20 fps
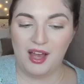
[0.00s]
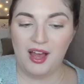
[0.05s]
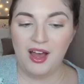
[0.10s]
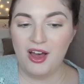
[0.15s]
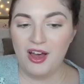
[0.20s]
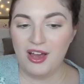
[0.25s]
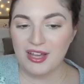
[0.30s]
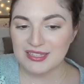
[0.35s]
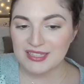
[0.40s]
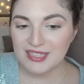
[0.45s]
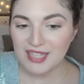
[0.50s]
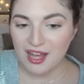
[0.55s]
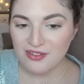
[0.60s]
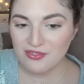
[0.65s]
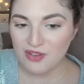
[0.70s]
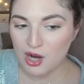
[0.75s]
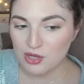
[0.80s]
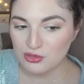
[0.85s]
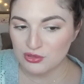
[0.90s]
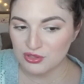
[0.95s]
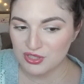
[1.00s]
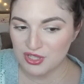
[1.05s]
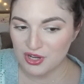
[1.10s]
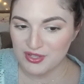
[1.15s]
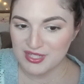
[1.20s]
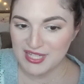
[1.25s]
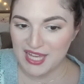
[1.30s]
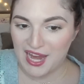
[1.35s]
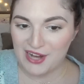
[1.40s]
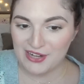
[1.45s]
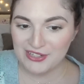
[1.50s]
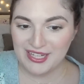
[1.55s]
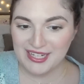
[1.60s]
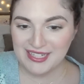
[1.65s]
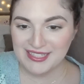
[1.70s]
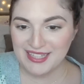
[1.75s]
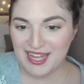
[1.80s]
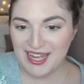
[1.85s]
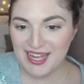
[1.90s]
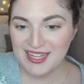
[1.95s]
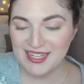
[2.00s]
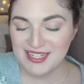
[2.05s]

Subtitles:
Oh, I love Haruto's hair like that.